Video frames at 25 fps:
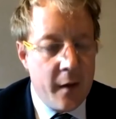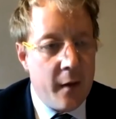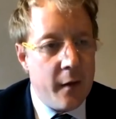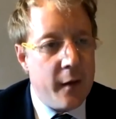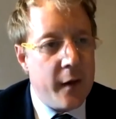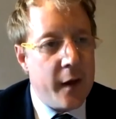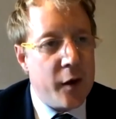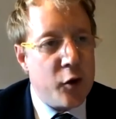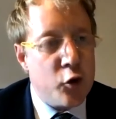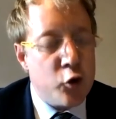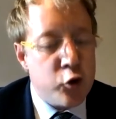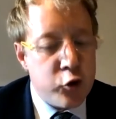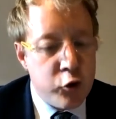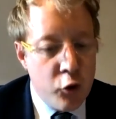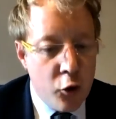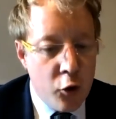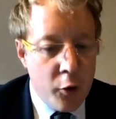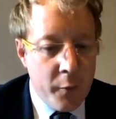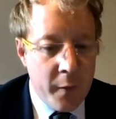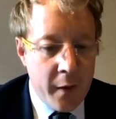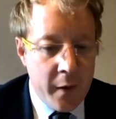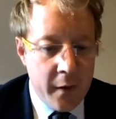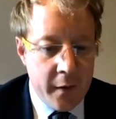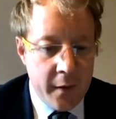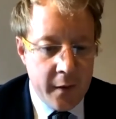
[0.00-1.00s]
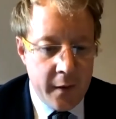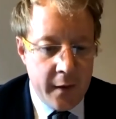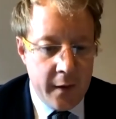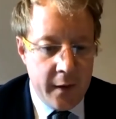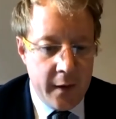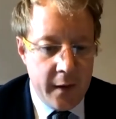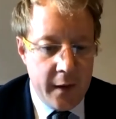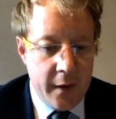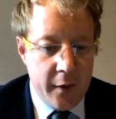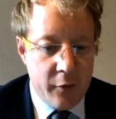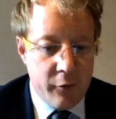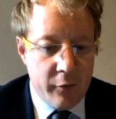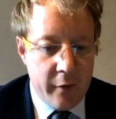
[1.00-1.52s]
Their trauma
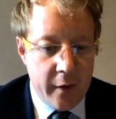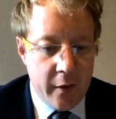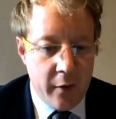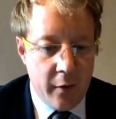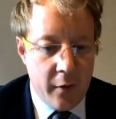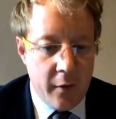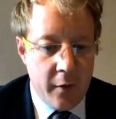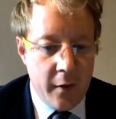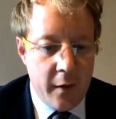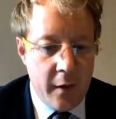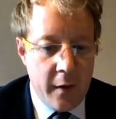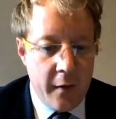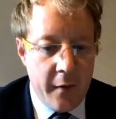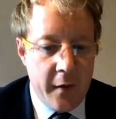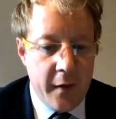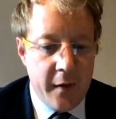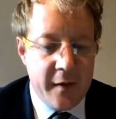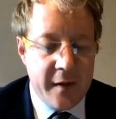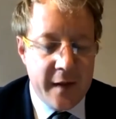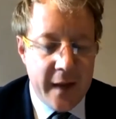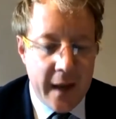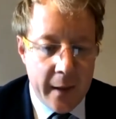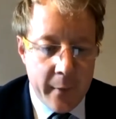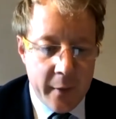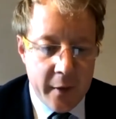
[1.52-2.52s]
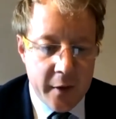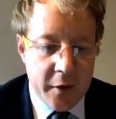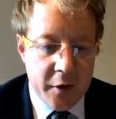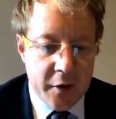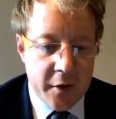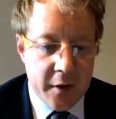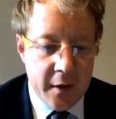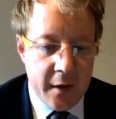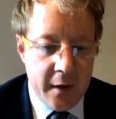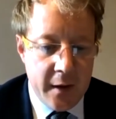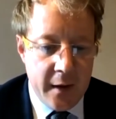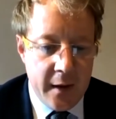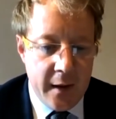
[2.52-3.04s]
is real. The
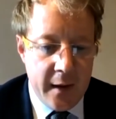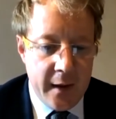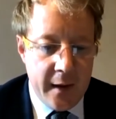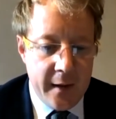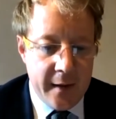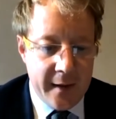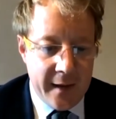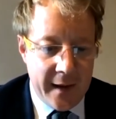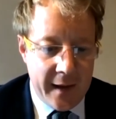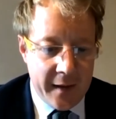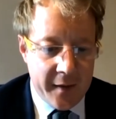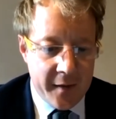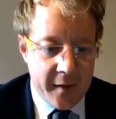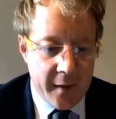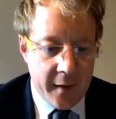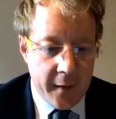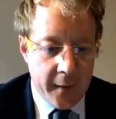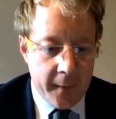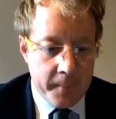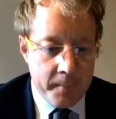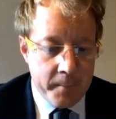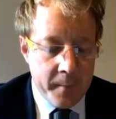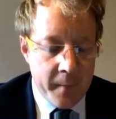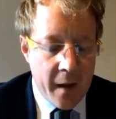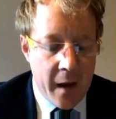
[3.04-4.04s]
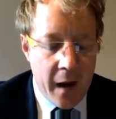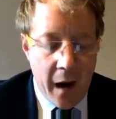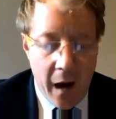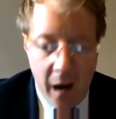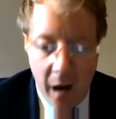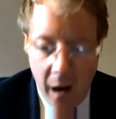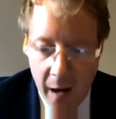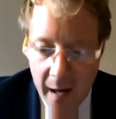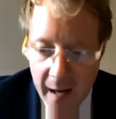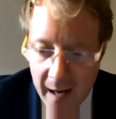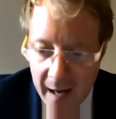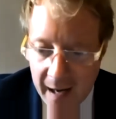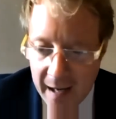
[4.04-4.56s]
damage is lasting.
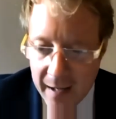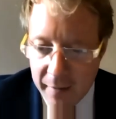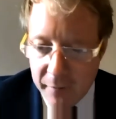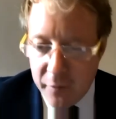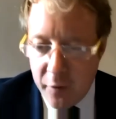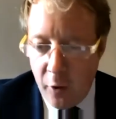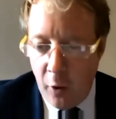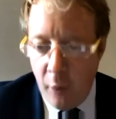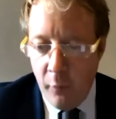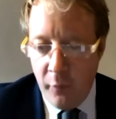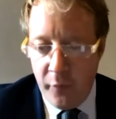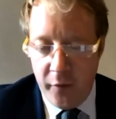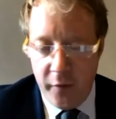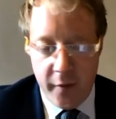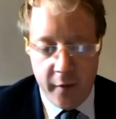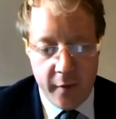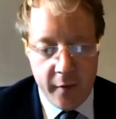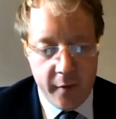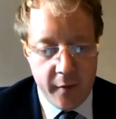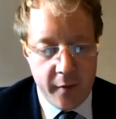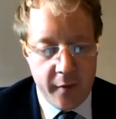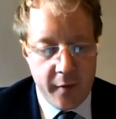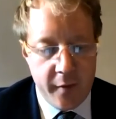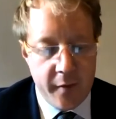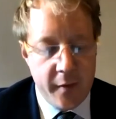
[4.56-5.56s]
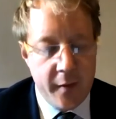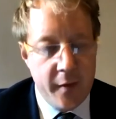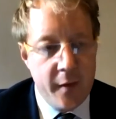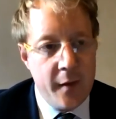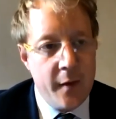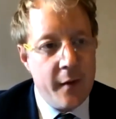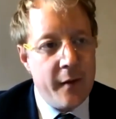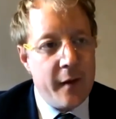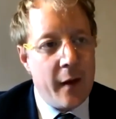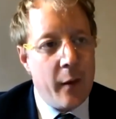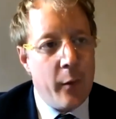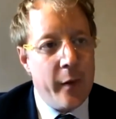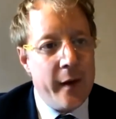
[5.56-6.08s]
I have confidence
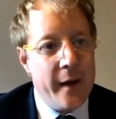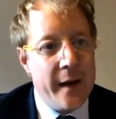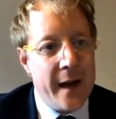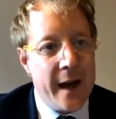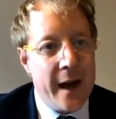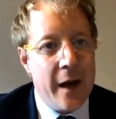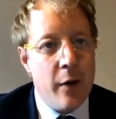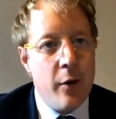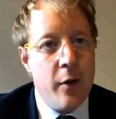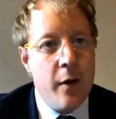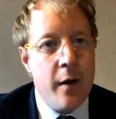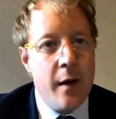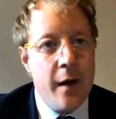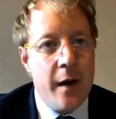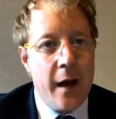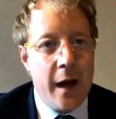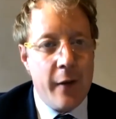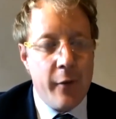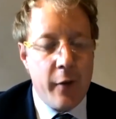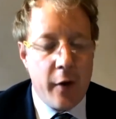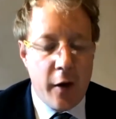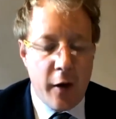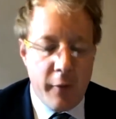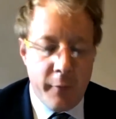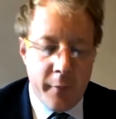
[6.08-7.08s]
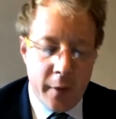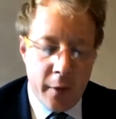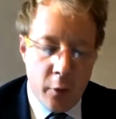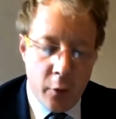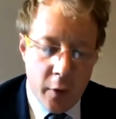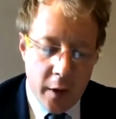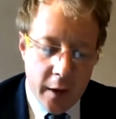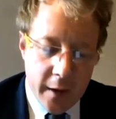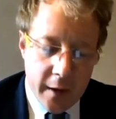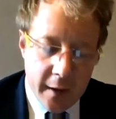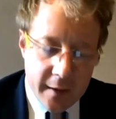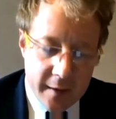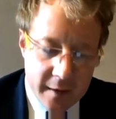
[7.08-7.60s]
that we now have a government who are
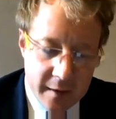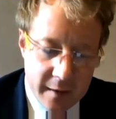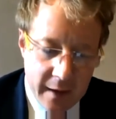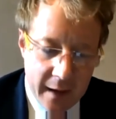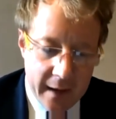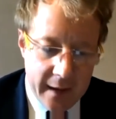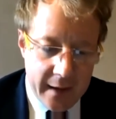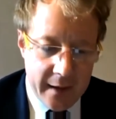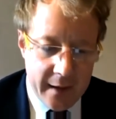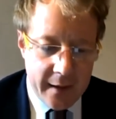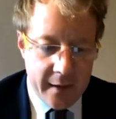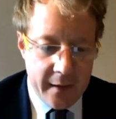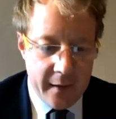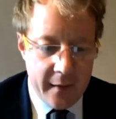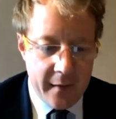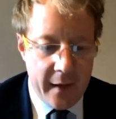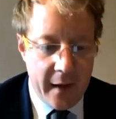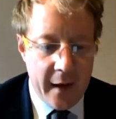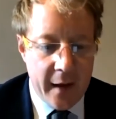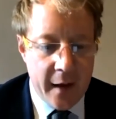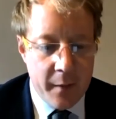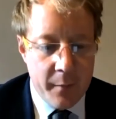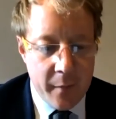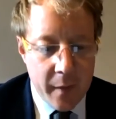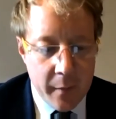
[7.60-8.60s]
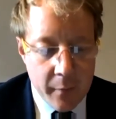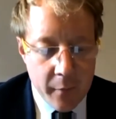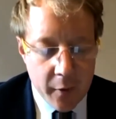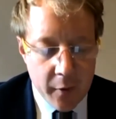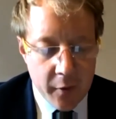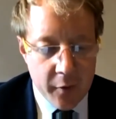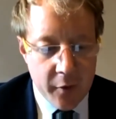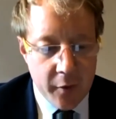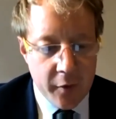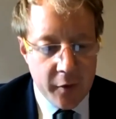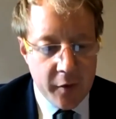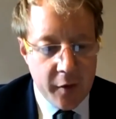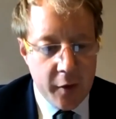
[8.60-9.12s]
going to take their commitments
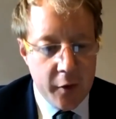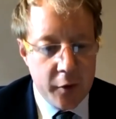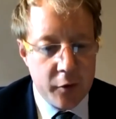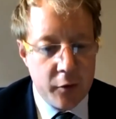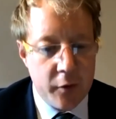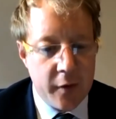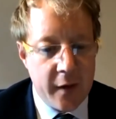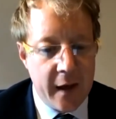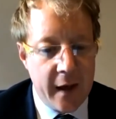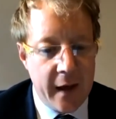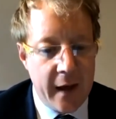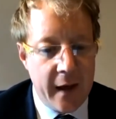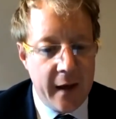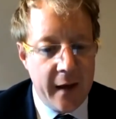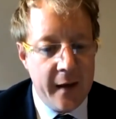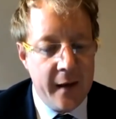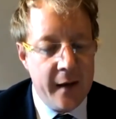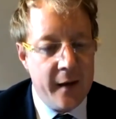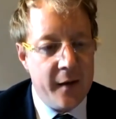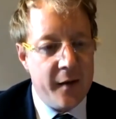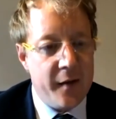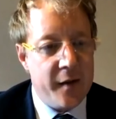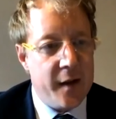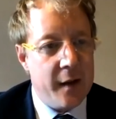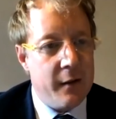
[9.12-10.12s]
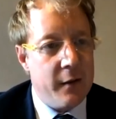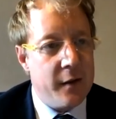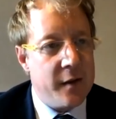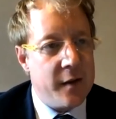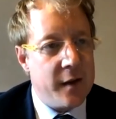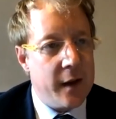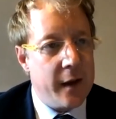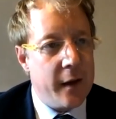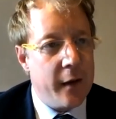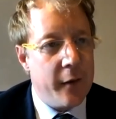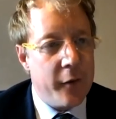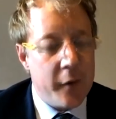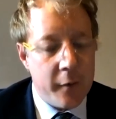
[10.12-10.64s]
on social care seriously.
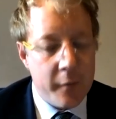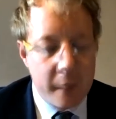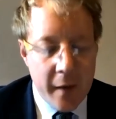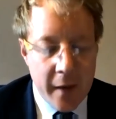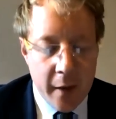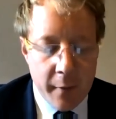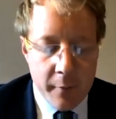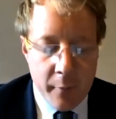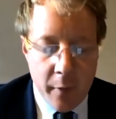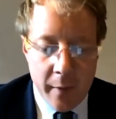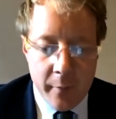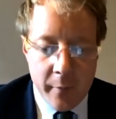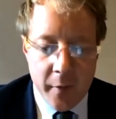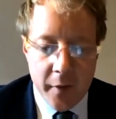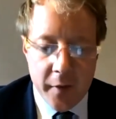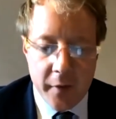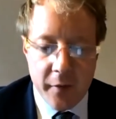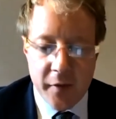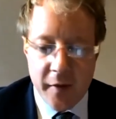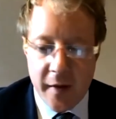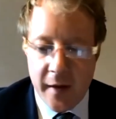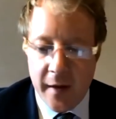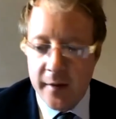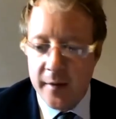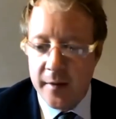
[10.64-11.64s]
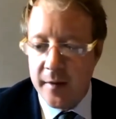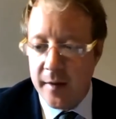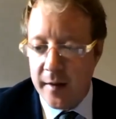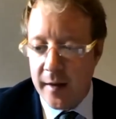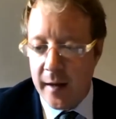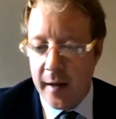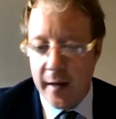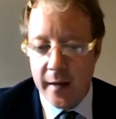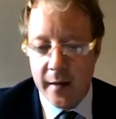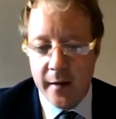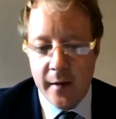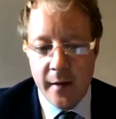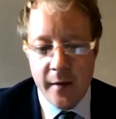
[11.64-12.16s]
And as many members have said
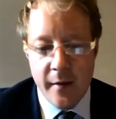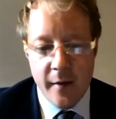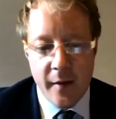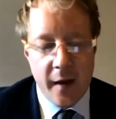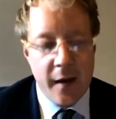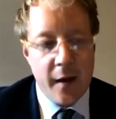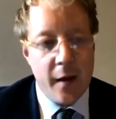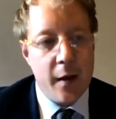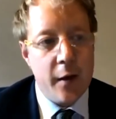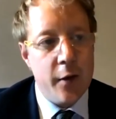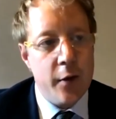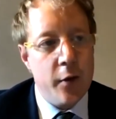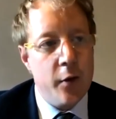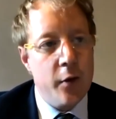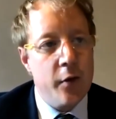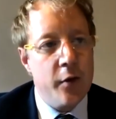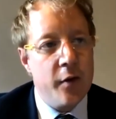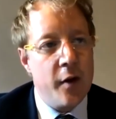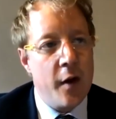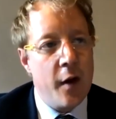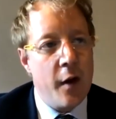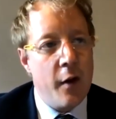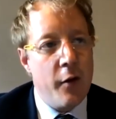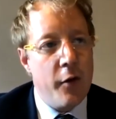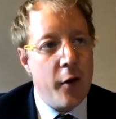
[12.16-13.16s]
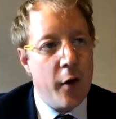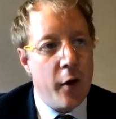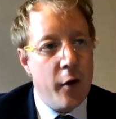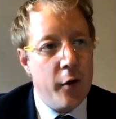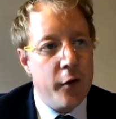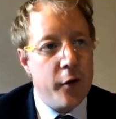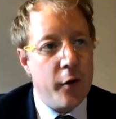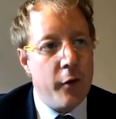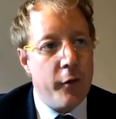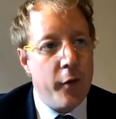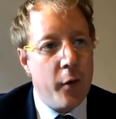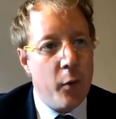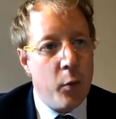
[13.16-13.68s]
today, that includes
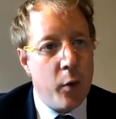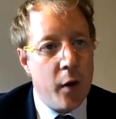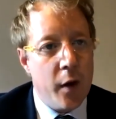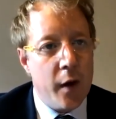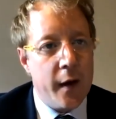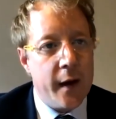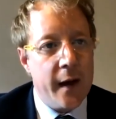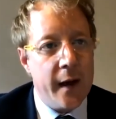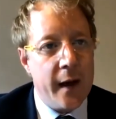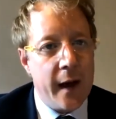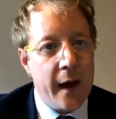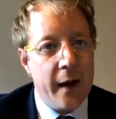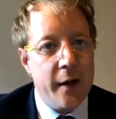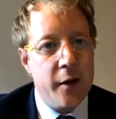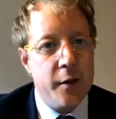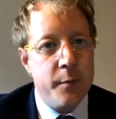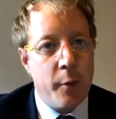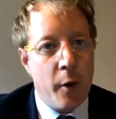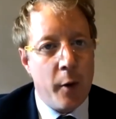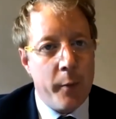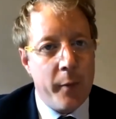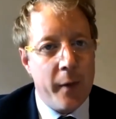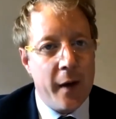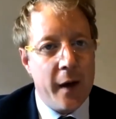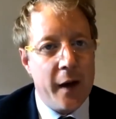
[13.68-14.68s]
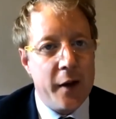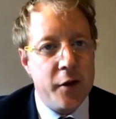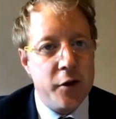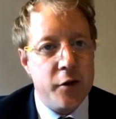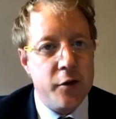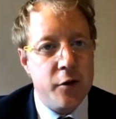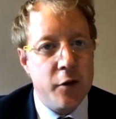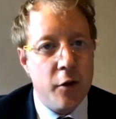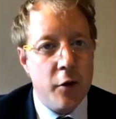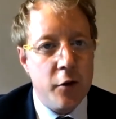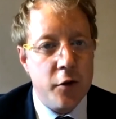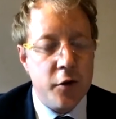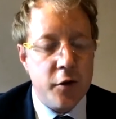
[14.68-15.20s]
those of the working age population,
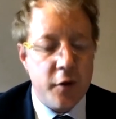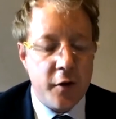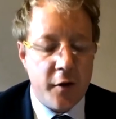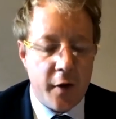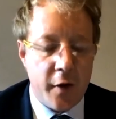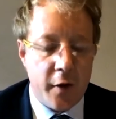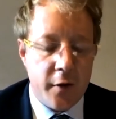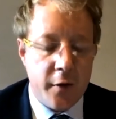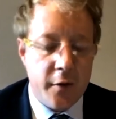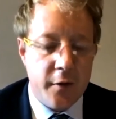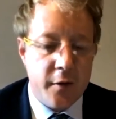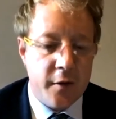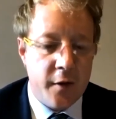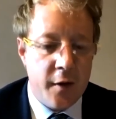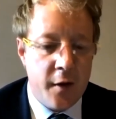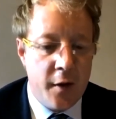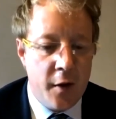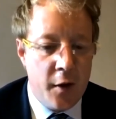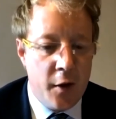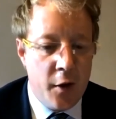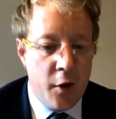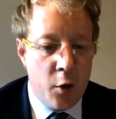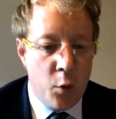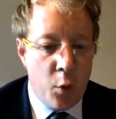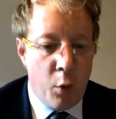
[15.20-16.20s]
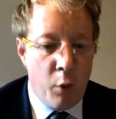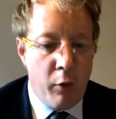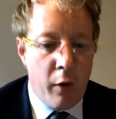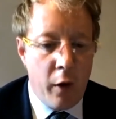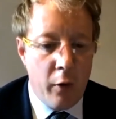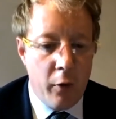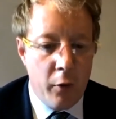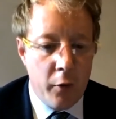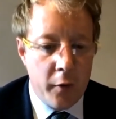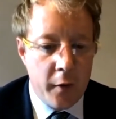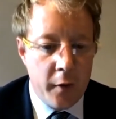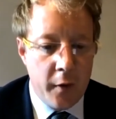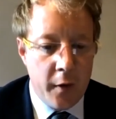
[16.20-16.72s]
not just those who are
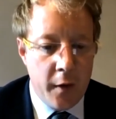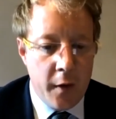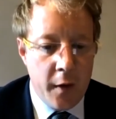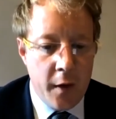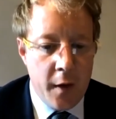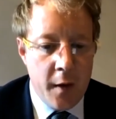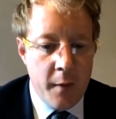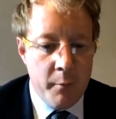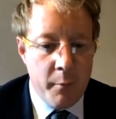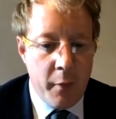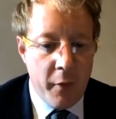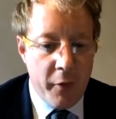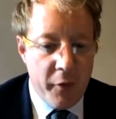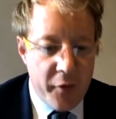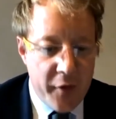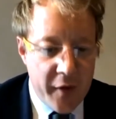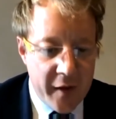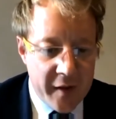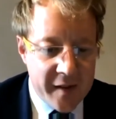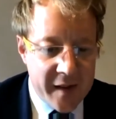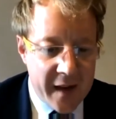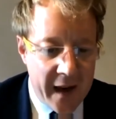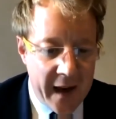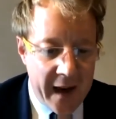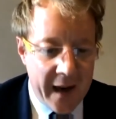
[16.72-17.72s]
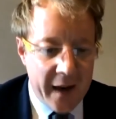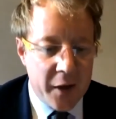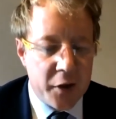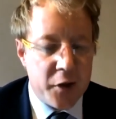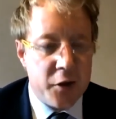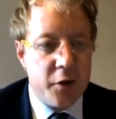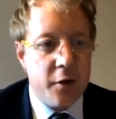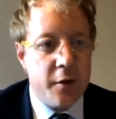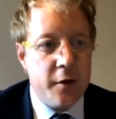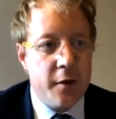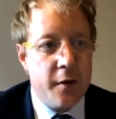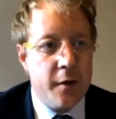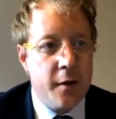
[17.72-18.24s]
old. But this
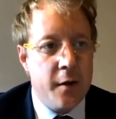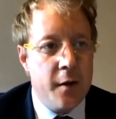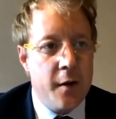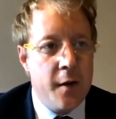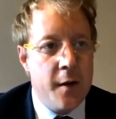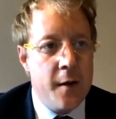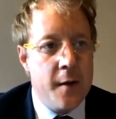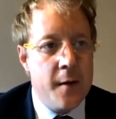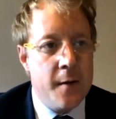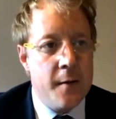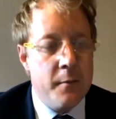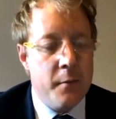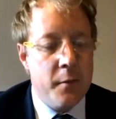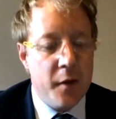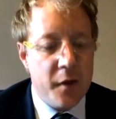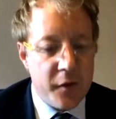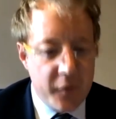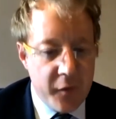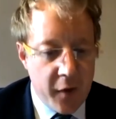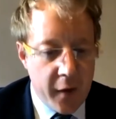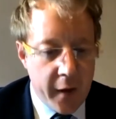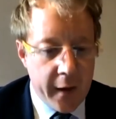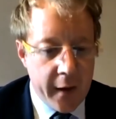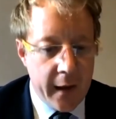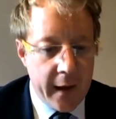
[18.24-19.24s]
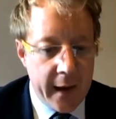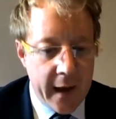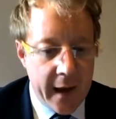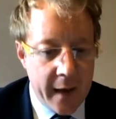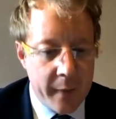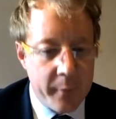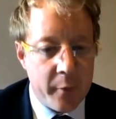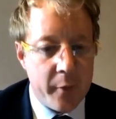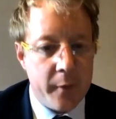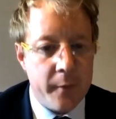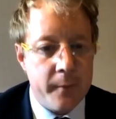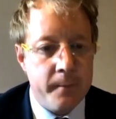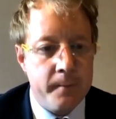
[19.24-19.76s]
action must finally
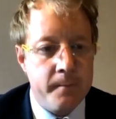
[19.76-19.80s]
happen.